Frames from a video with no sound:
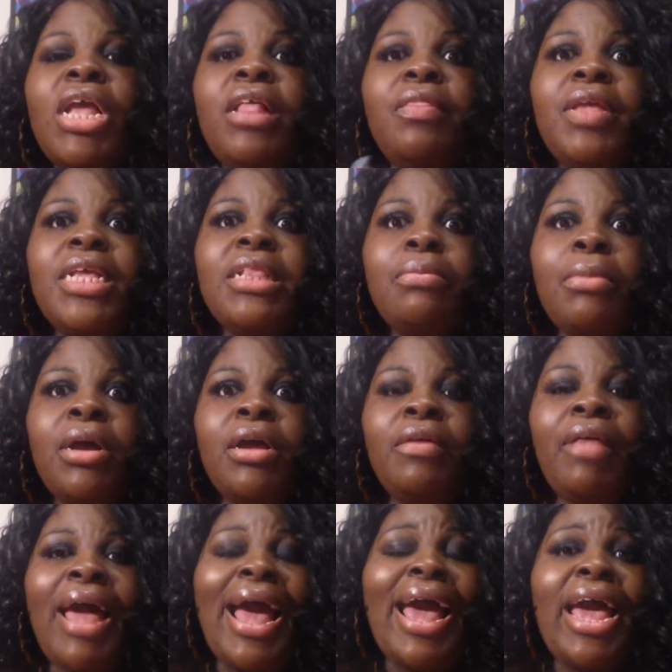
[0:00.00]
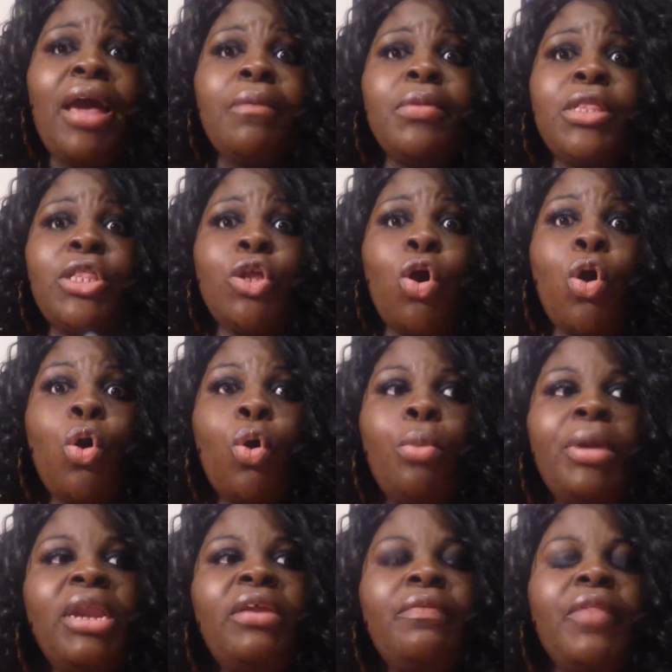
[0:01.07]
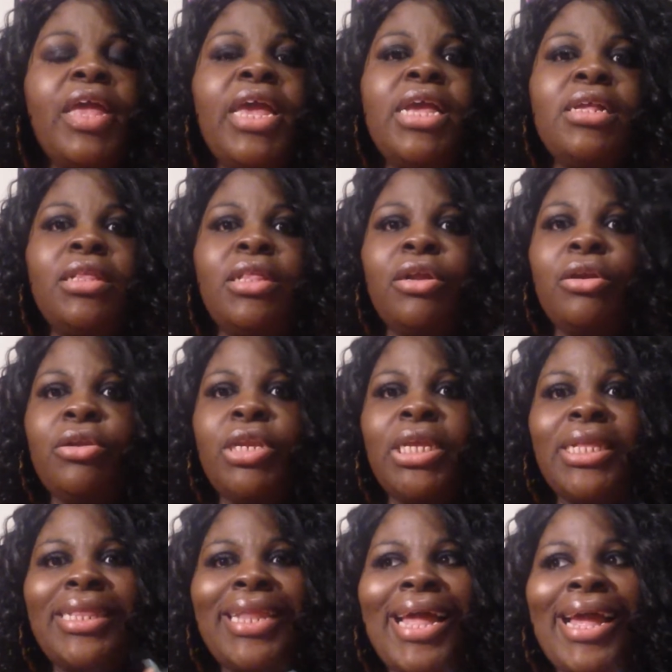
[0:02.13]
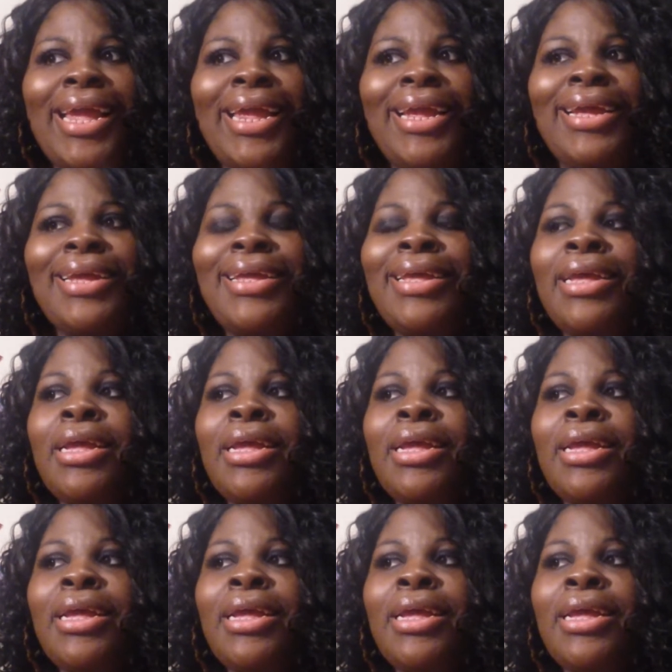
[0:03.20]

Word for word: this month I have so many things that are just like